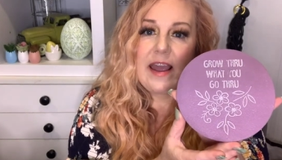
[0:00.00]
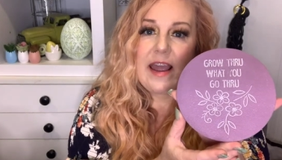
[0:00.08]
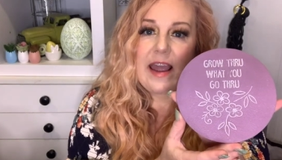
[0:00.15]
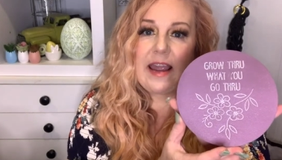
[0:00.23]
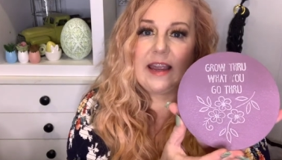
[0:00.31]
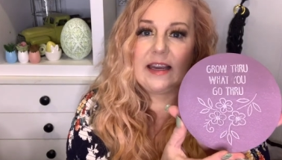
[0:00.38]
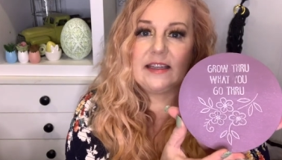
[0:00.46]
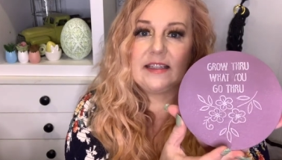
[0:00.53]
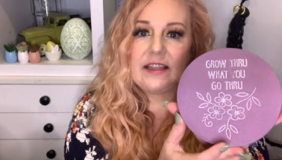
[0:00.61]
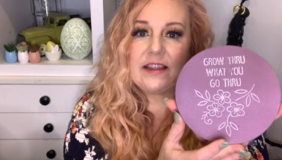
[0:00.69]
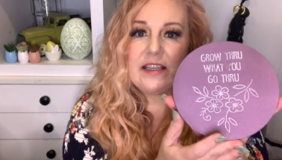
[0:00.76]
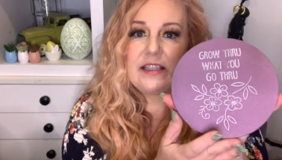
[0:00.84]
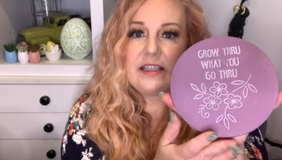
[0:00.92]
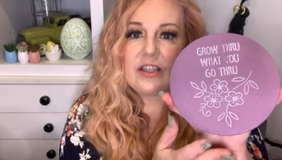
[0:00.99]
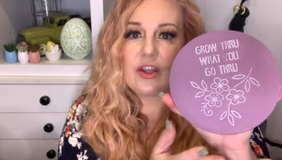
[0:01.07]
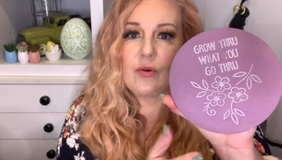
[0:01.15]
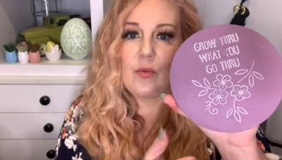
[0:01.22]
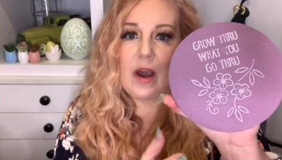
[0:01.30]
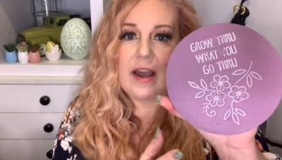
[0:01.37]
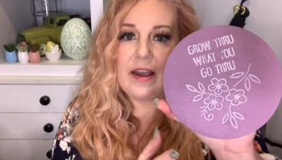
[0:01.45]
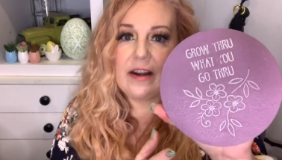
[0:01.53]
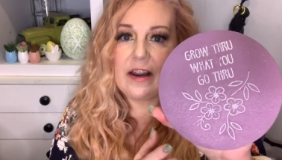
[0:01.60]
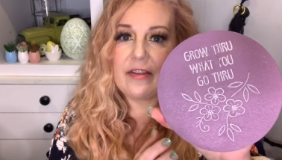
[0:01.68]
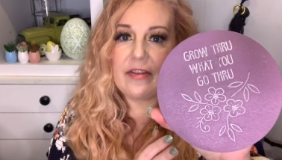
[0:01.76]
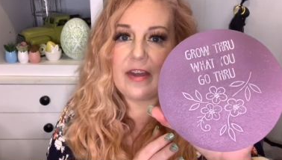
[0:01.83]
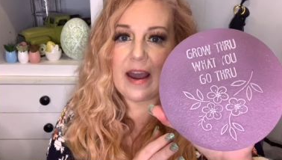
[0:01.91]
and this is the
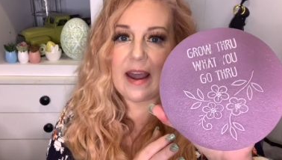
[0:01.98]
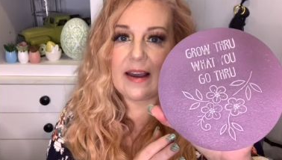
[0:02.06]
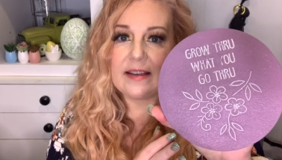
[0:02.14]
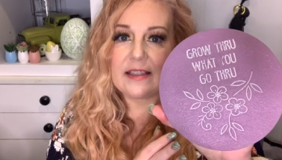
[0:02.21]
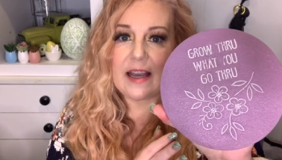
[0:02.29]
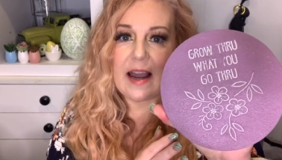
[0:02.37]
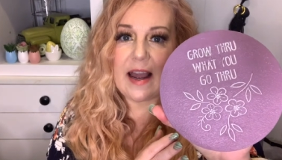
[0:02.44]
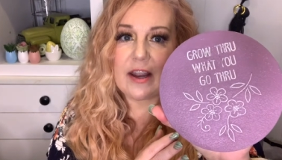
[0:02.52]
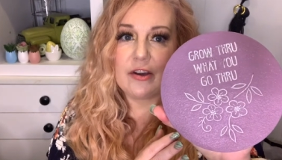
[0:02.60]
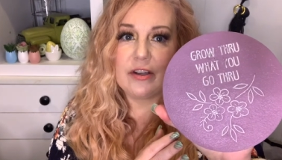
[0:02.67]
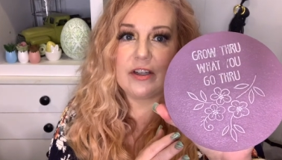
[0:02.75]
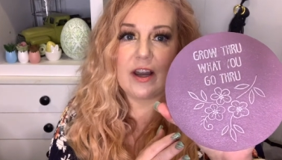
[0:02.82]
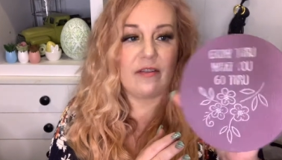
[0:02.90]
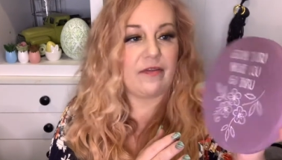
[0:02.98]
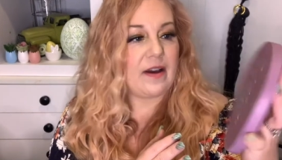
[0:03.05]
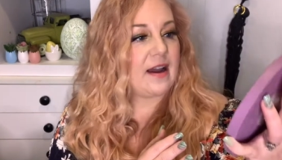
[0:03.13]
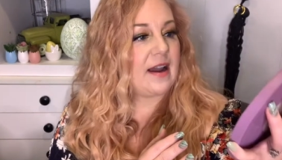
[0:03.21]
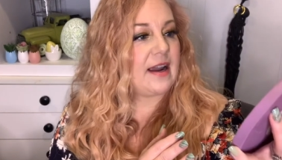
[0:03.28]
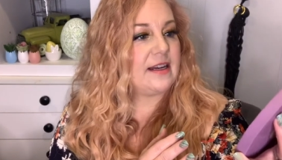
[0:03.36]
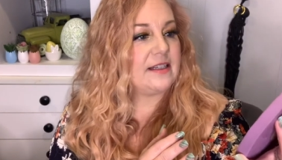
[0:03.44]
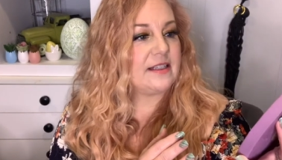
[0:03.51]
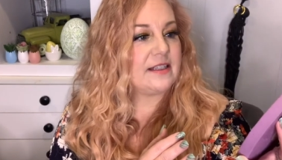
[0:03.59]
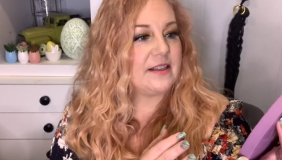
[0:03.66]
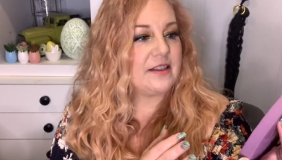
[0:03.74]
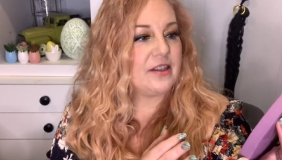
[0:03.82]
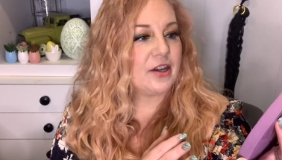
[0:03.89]
one that I could not find,
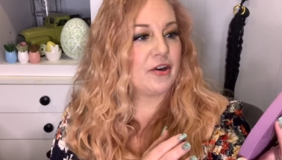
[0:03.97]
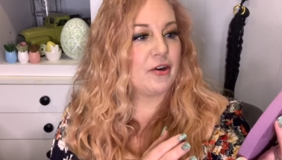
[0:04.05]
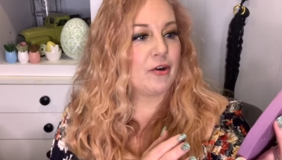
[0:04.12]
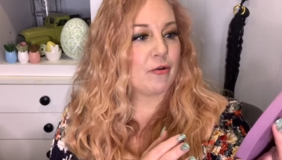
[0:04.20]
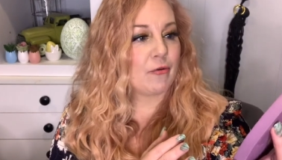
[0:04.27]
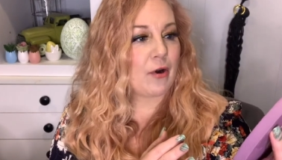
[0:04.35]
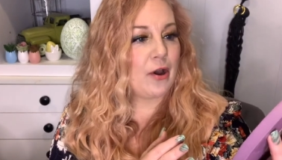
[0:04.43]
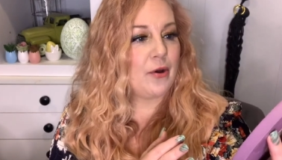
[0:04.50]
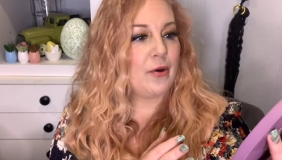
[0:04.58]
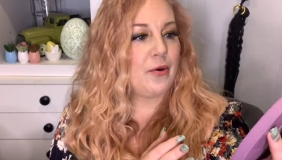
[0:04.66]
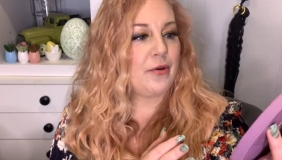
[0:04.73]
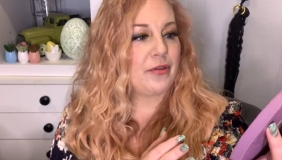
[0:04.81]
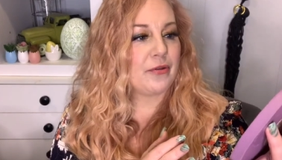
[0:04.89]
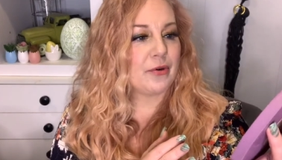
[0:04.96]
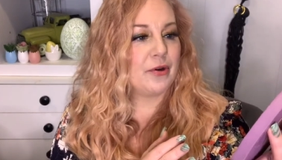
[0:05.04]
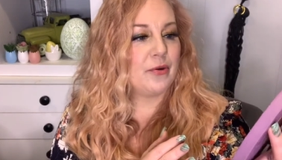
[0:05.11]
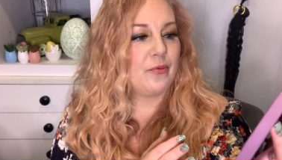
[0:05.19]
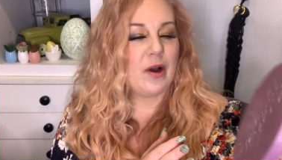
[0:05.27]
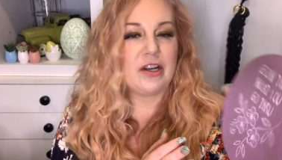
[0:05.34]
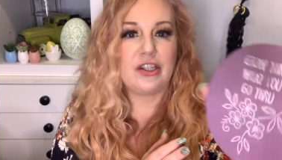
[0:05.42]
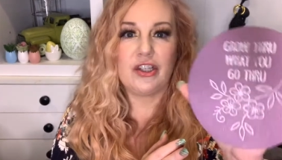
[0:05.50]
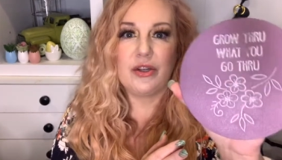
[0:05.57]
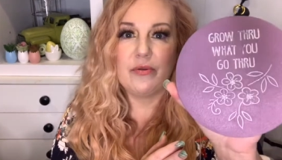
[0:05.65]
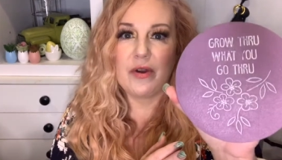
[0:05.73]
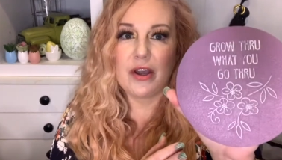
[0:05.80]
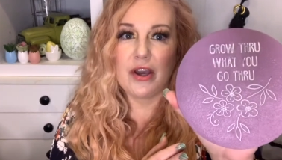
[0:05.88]
the Grow Through What
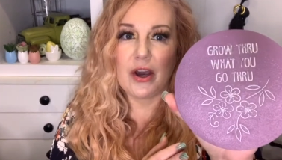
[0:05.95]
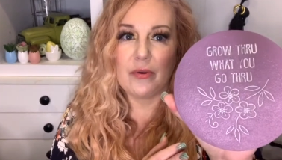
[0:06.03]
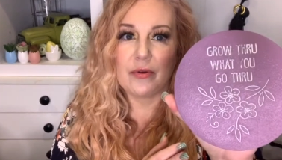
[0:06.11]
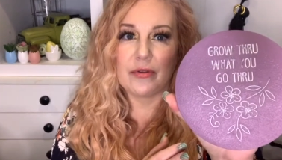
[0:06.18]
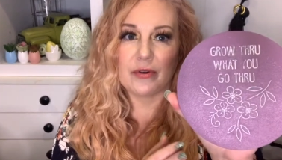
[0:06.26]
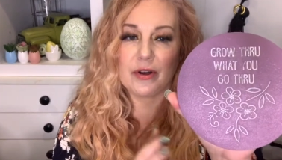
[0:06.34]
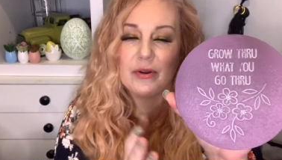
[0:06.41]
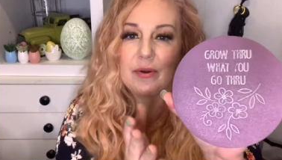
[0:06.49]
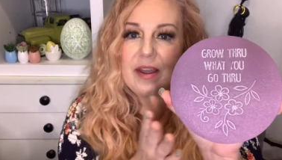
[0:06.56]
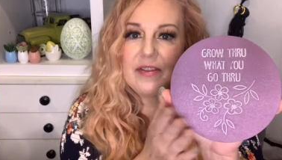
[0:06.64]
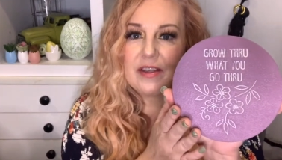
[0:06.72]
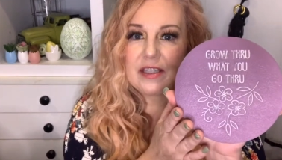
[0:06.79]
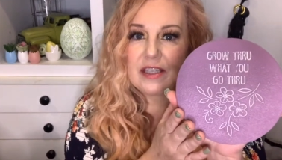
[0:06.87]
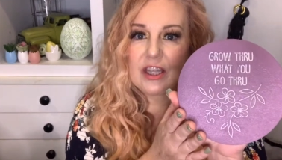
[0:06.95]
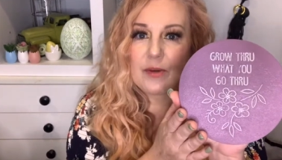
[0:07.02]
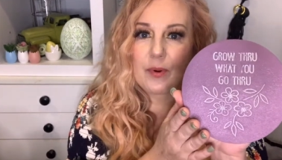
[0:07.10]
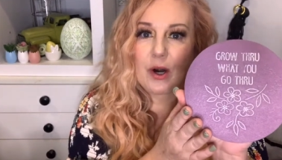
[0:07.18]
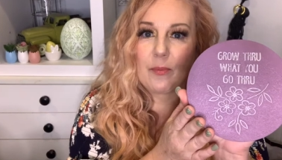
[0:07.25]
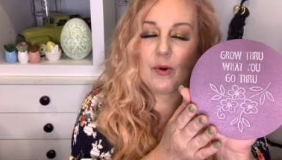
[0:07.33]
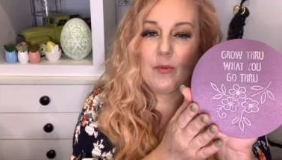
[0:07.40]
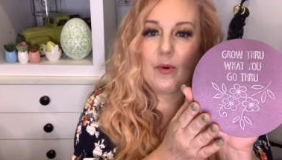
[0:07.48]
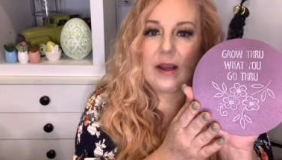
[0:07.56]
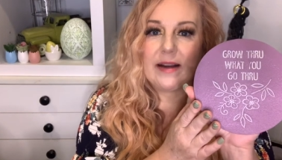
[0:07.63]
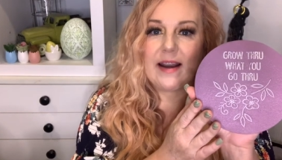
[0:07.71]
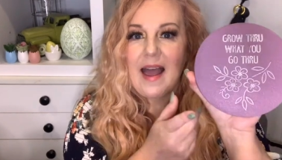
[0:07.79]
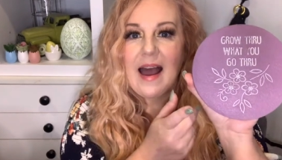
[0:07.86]
You Go Through, and this is the purple
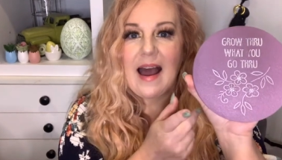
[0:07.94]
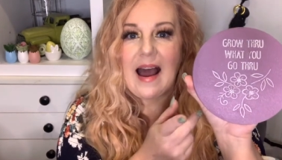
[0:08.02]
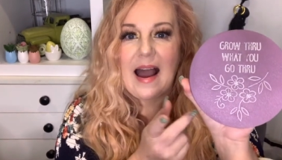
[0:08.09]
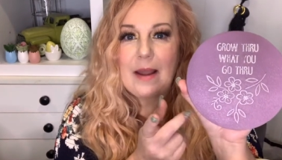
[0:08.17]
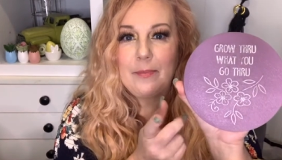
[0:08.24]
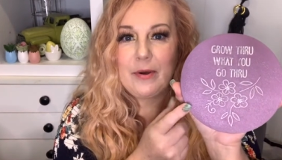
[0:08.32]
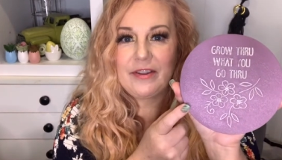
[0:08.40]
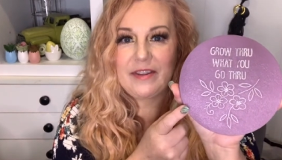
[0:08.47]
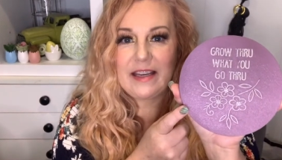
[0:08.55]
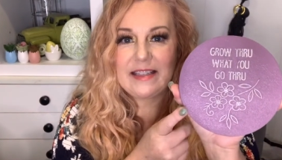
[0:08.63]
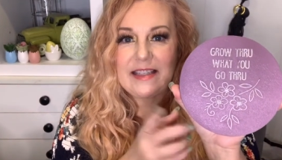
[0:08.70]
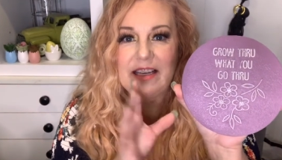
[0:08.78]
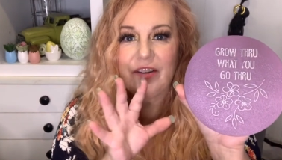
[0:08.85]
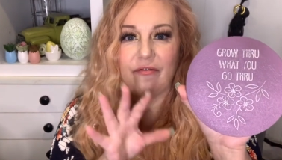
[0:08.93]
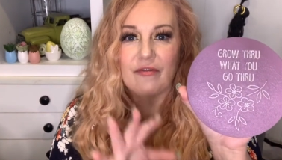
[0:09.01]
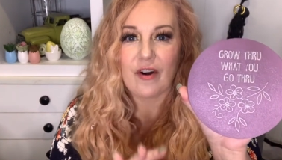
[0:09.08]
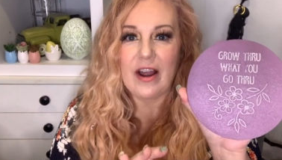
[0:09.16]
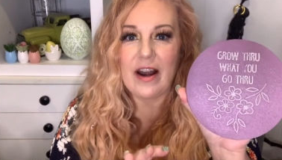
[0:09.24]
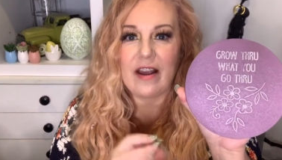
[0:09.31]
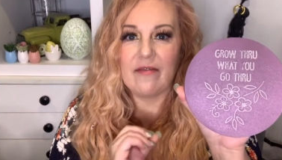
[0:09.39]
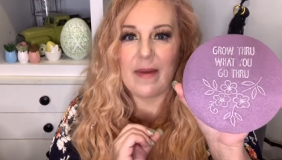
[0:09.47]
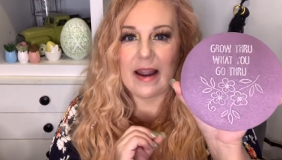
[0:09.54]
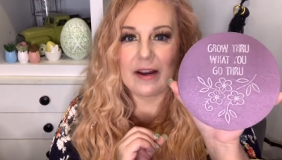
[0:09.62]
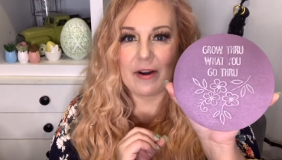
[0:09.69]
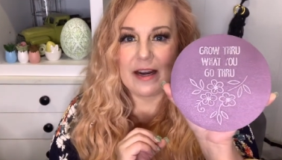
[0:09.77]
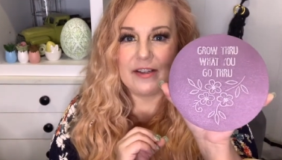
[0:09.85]
one. I put these in front of my
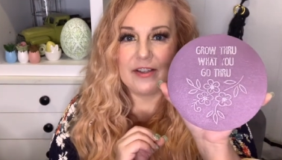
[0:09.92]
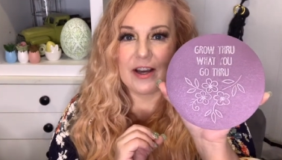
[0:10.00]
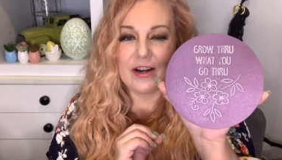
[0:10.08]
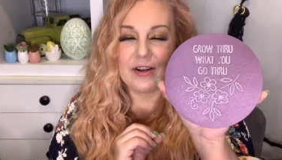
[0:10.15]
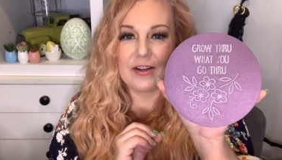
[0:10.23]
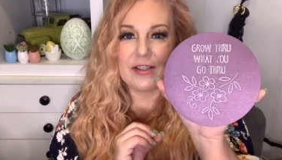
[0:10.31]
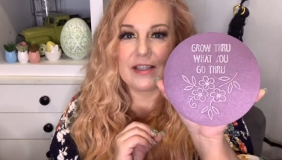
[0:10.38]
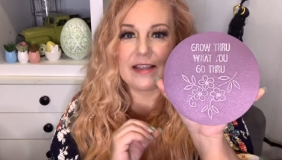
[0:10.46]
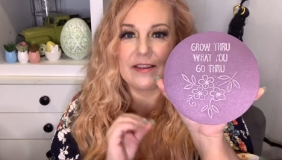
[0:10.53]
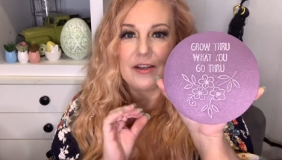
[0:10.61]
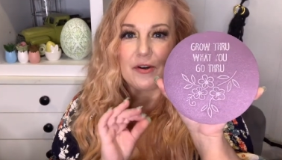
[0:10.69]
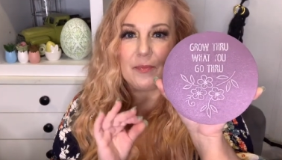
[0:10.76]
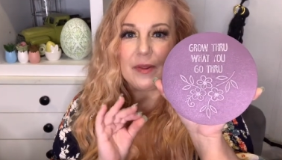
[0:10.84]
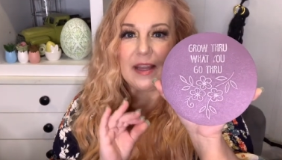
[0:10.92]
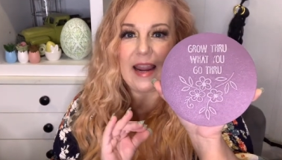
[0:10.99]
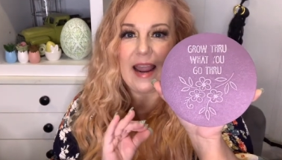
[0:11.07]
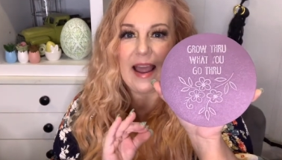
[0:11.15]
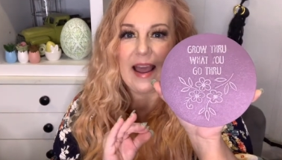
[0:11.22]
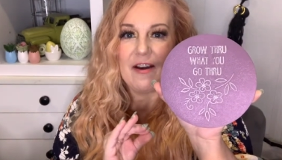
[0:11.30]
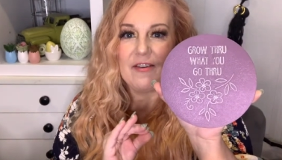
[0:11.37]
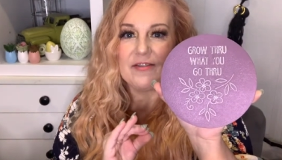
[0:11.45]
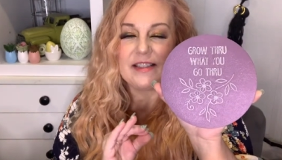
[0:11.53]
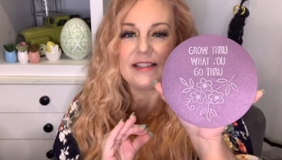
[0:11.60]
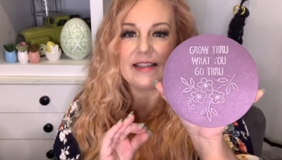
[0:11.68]
granddaughter's little playhouse,